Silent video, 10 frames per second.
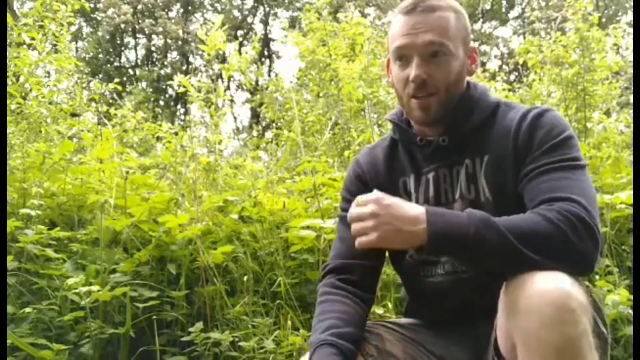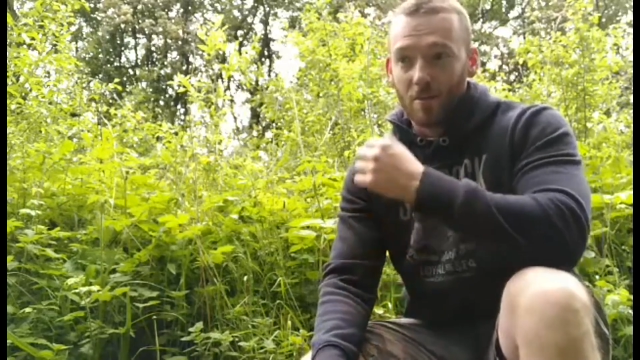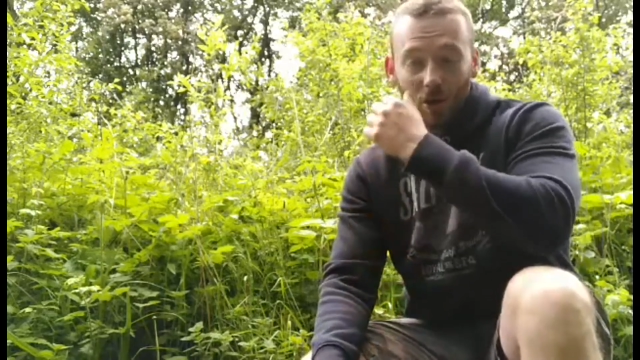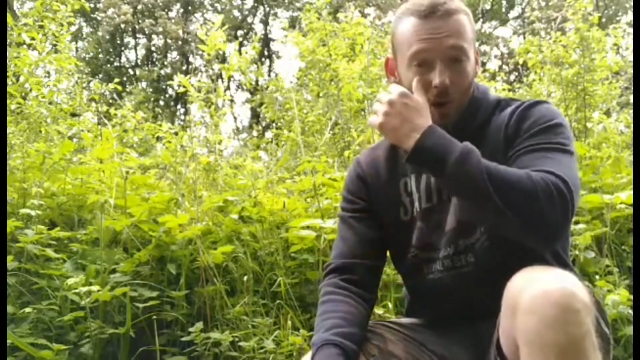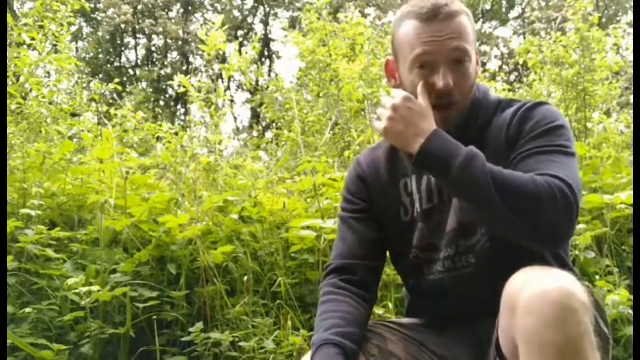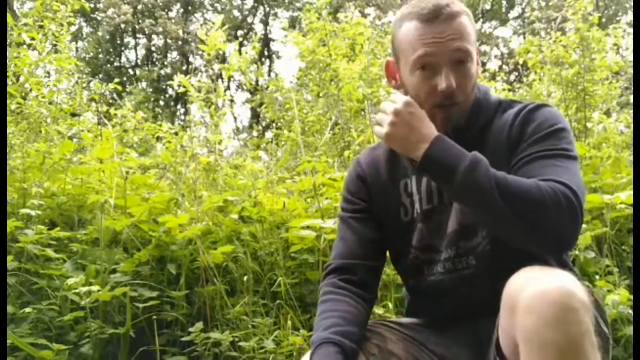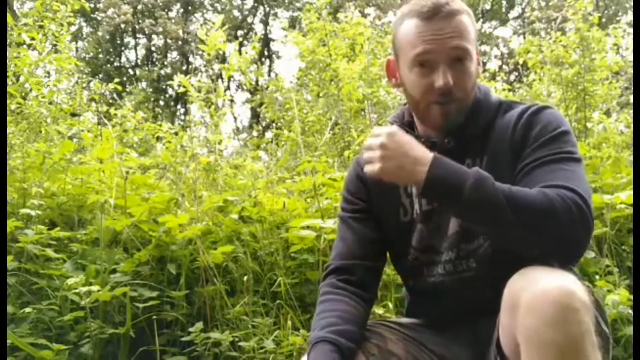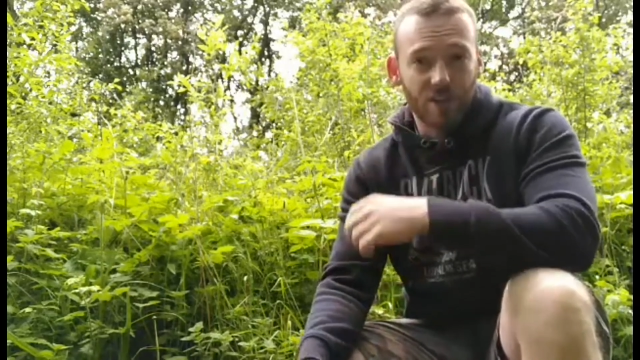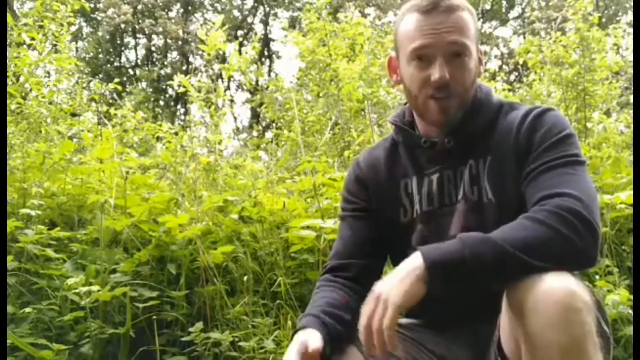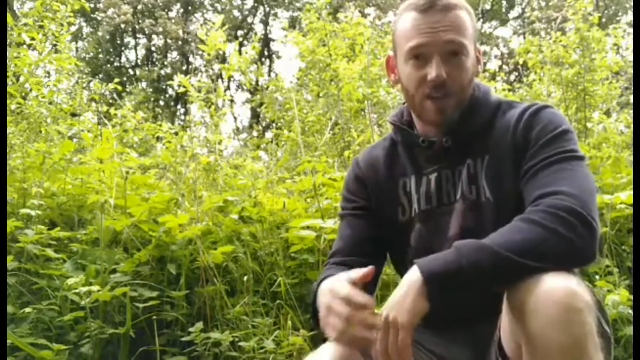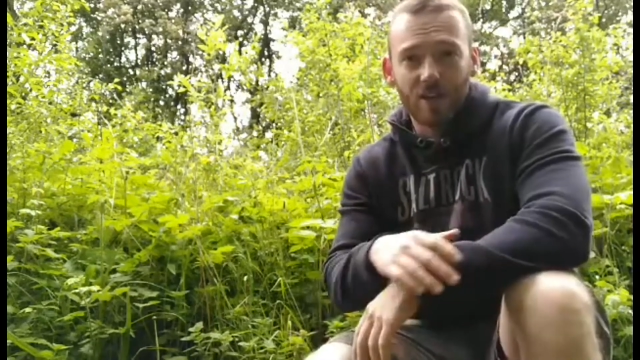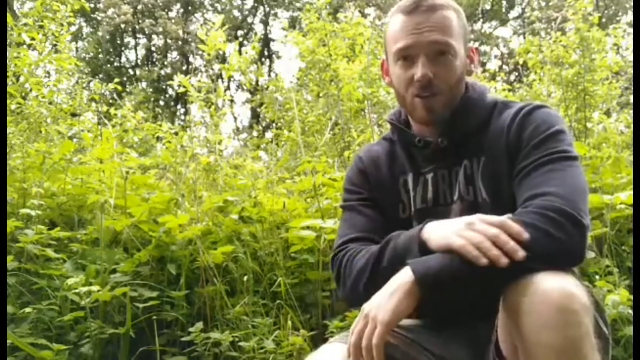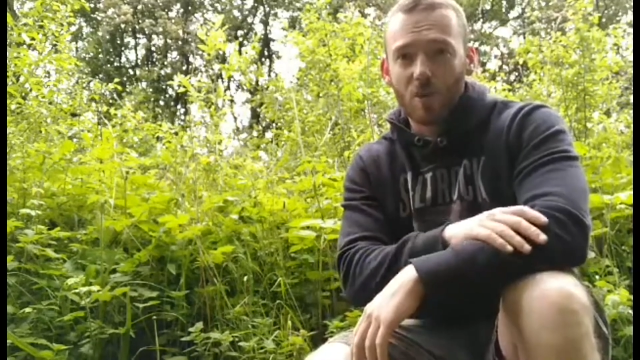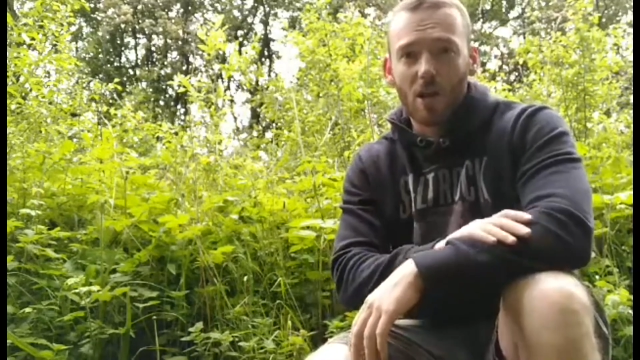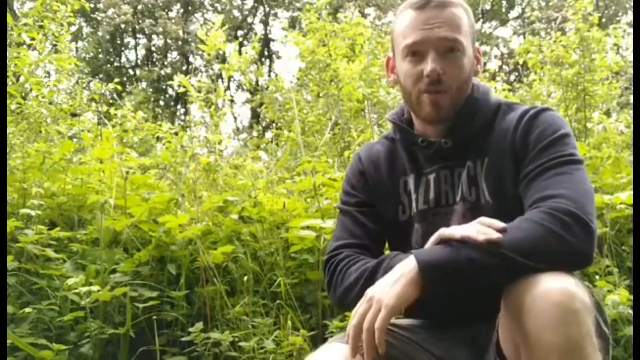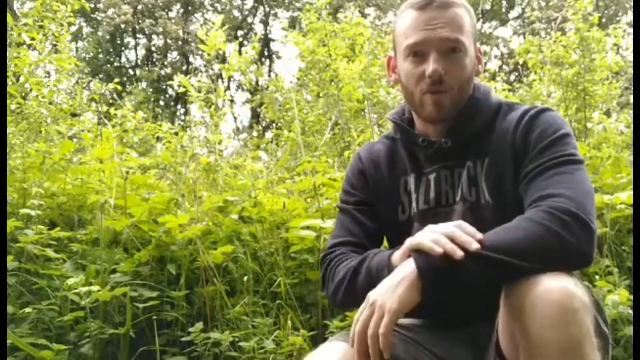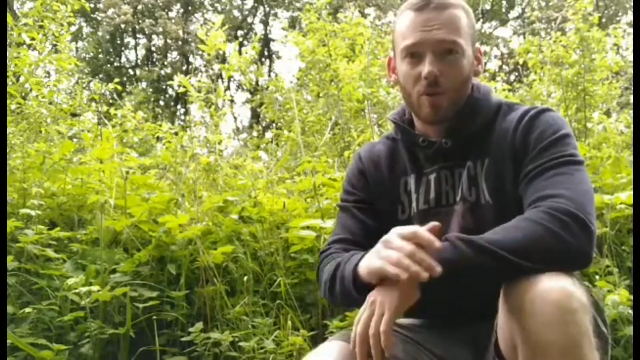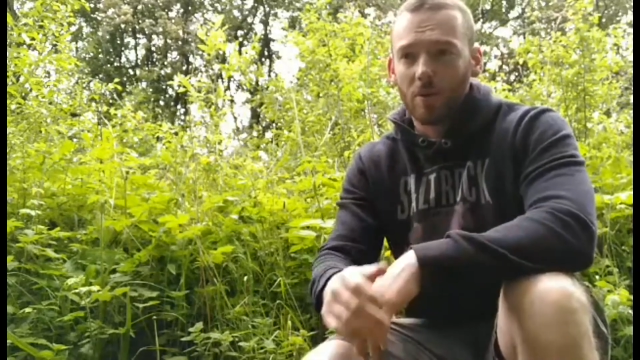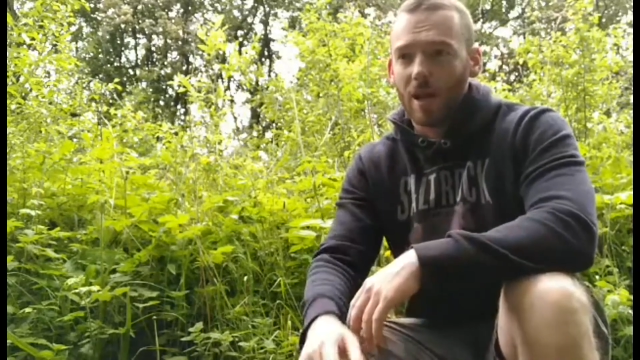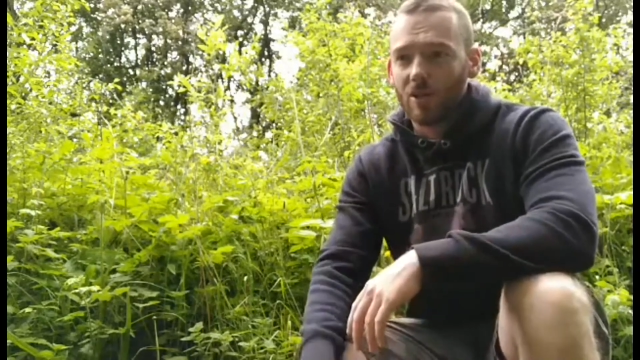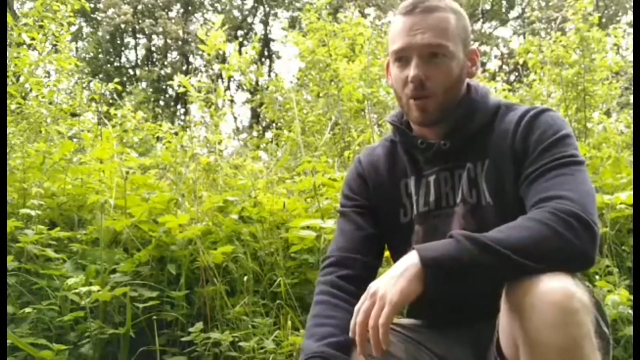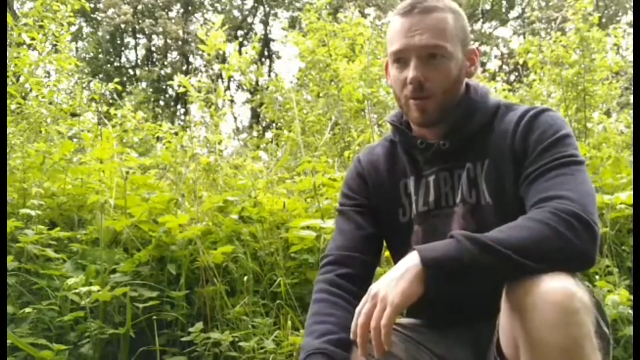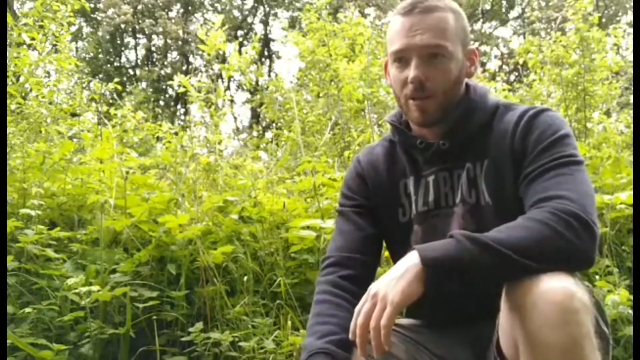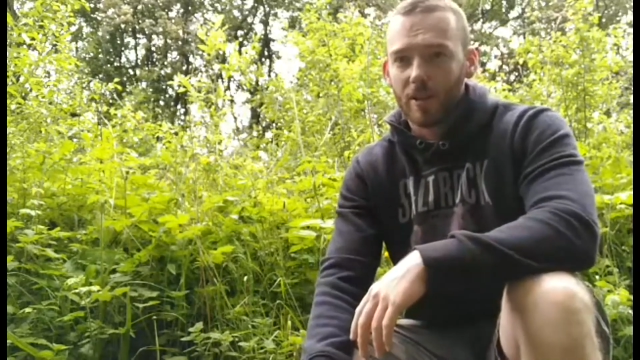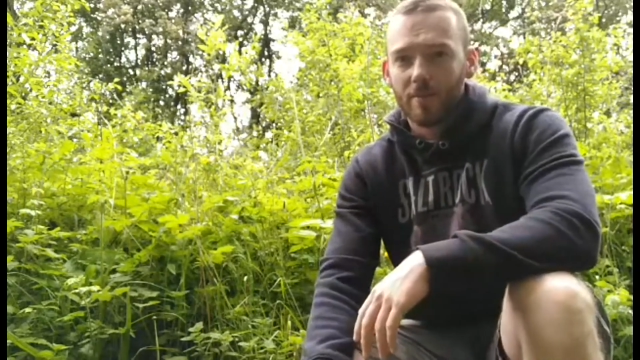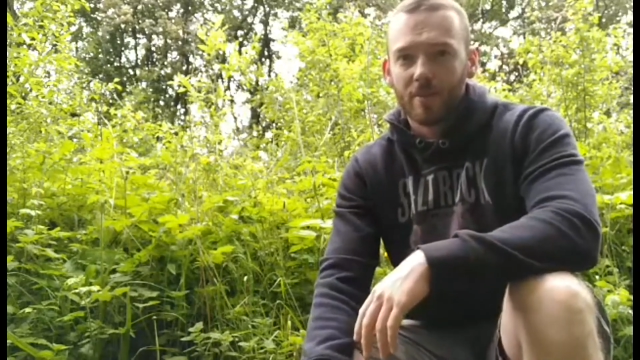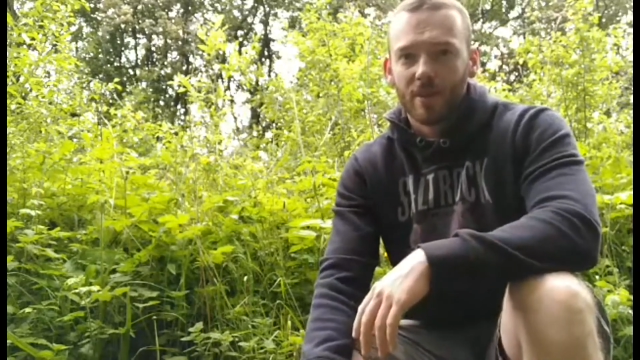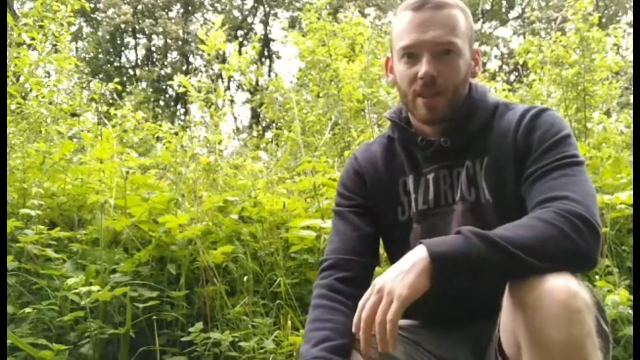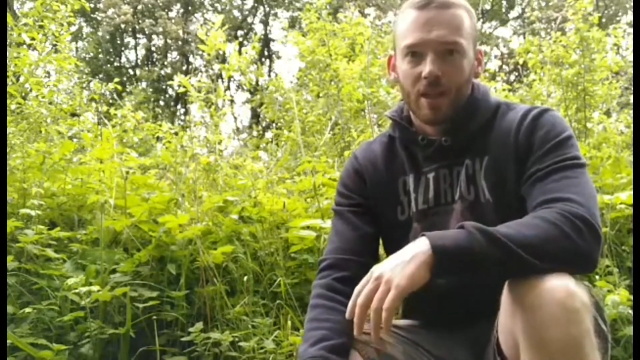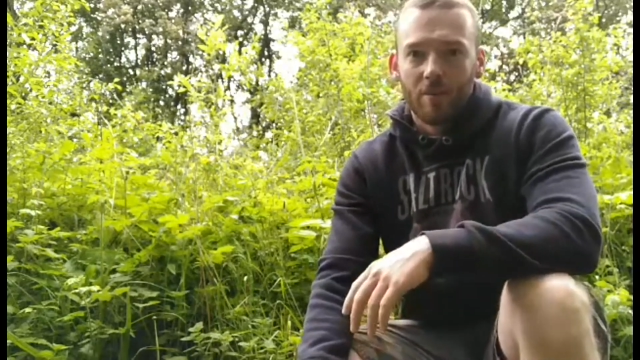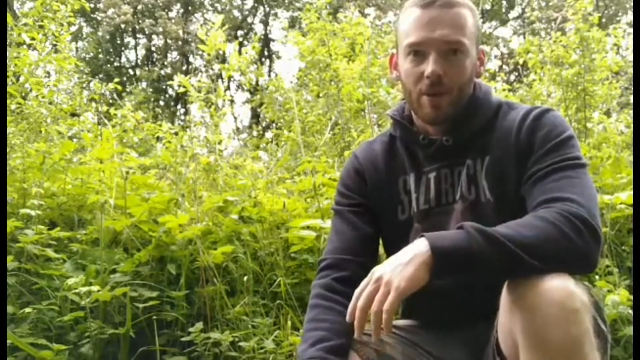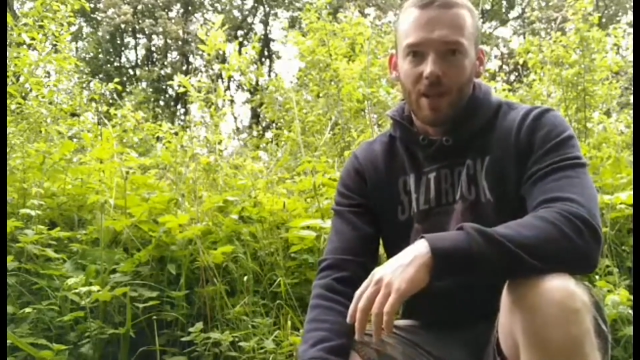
can be quite good for your skin as well if you apply it topically. But